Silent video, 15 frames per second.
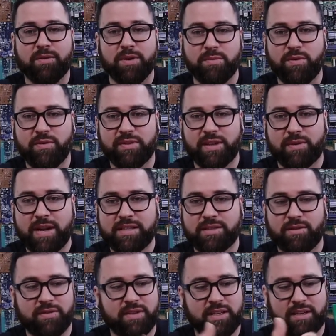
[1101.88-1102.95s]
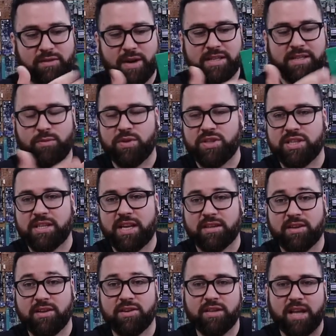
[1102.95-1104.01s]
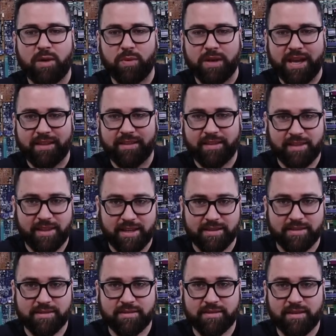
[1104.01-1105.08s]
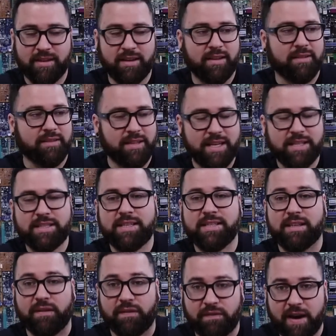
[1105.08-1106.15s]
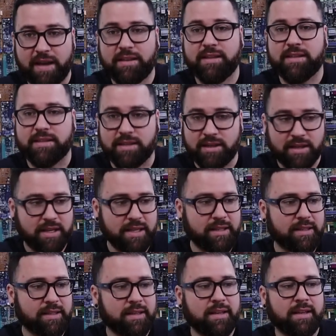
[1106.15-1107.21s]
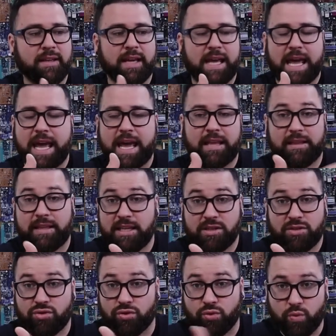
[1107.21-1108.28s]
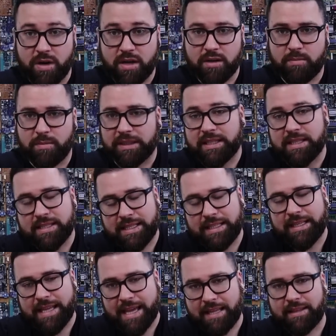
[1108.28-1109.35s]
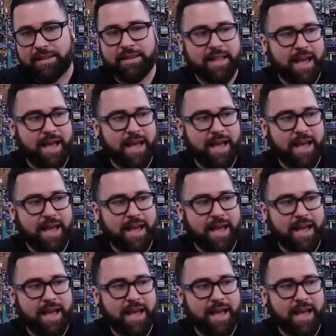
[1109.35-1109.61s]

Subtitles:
remove the rest of the resin which is not cured, and we get this. This is the final circuit, and this should work, but it's still yet